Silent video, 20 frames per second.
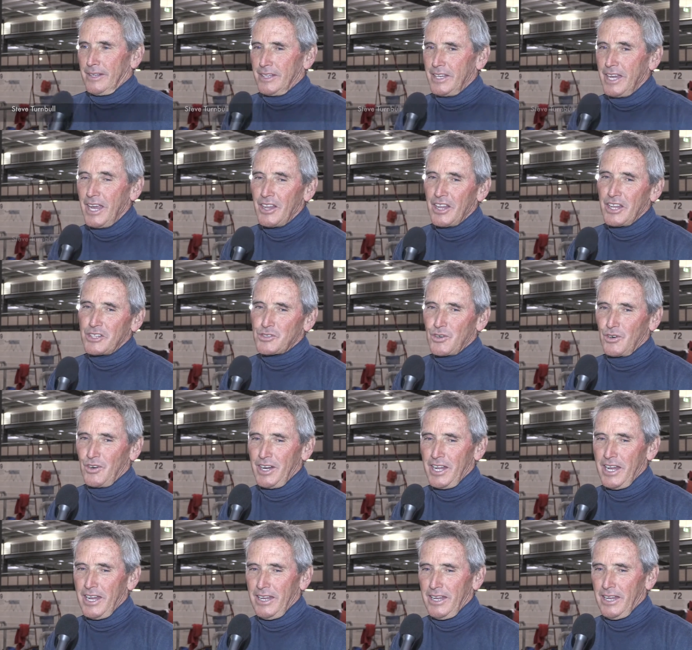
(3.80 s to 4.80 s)
Yeah, that's
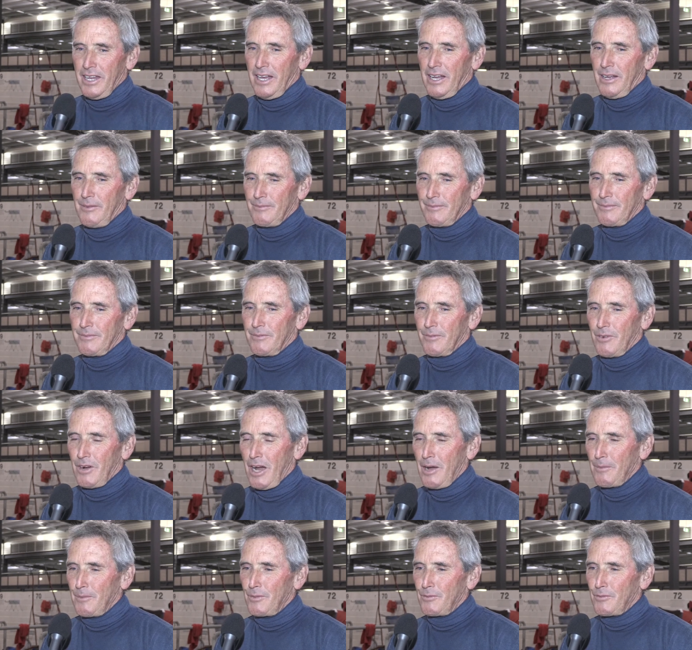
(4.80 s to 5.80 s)
right. We're
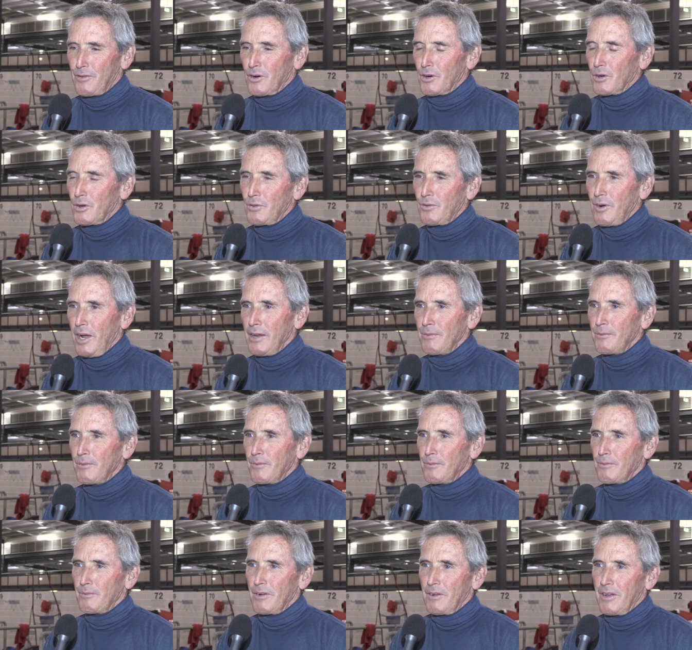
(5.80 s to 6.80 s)
hoping for a good
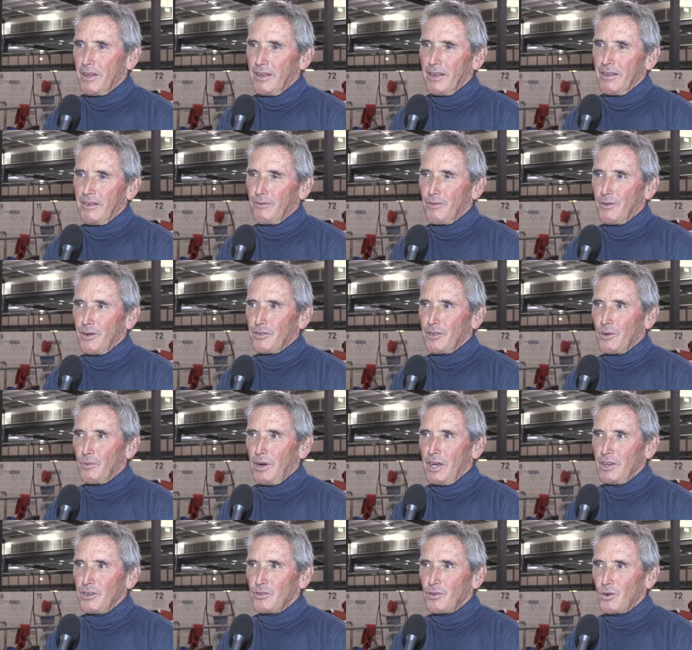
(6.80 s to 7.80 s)
run with the
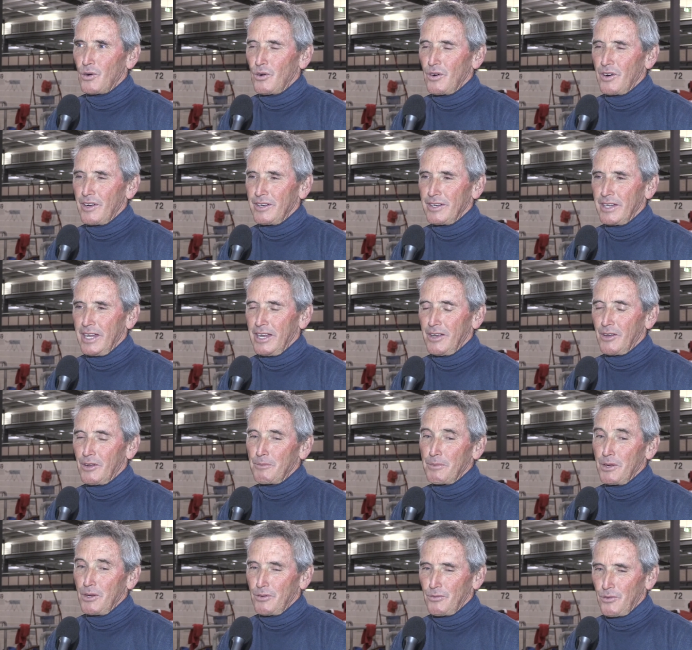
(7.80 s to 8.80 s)
one draw, and he got
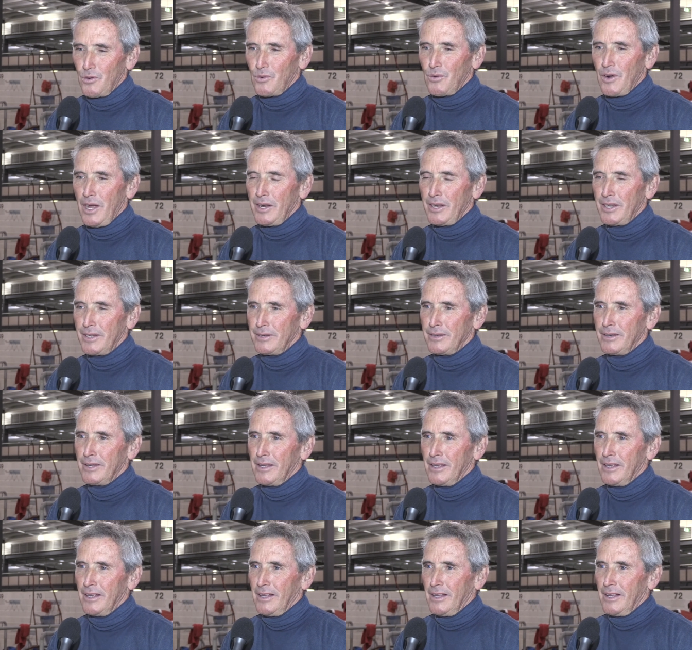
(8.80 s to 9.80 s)
a beautiful run, and
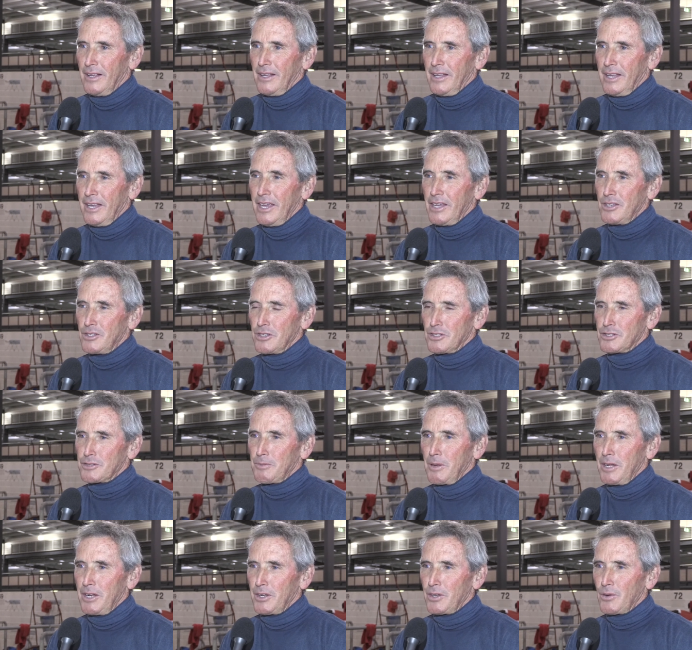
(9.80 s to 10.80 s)
he
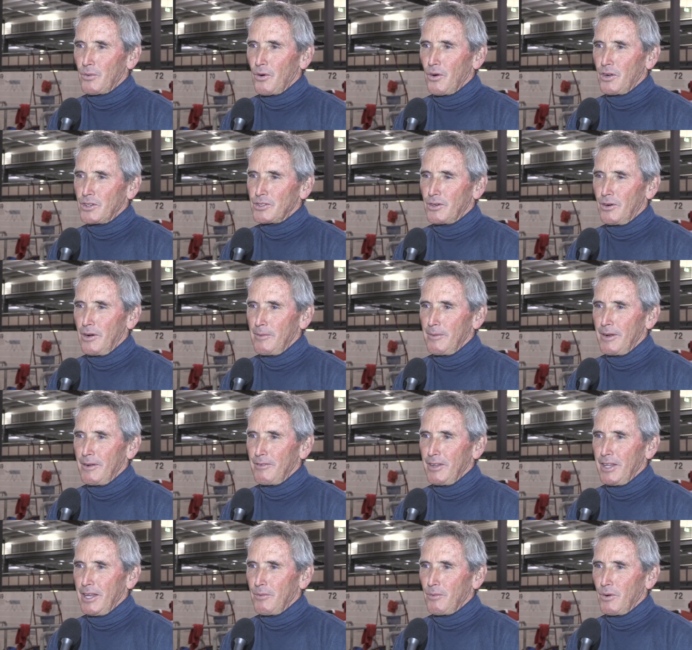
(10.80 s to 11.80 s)
split at the right time, and
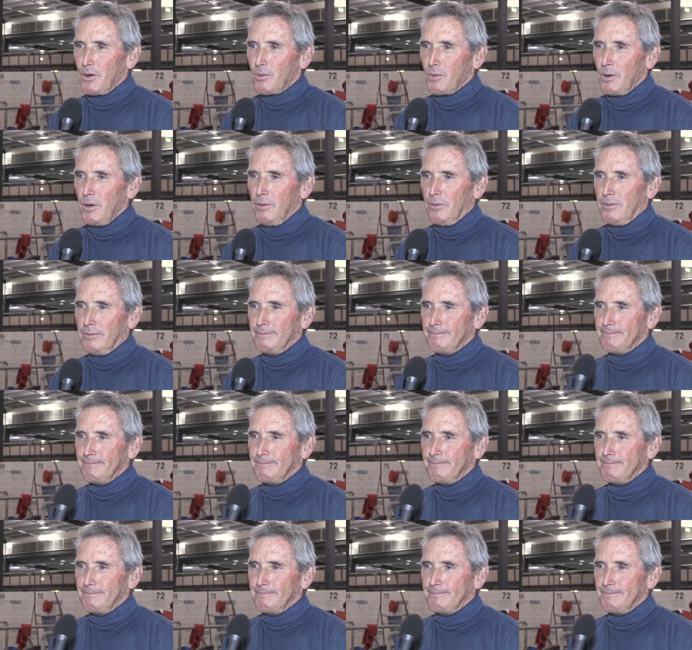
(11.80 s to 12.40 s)
everything worked well.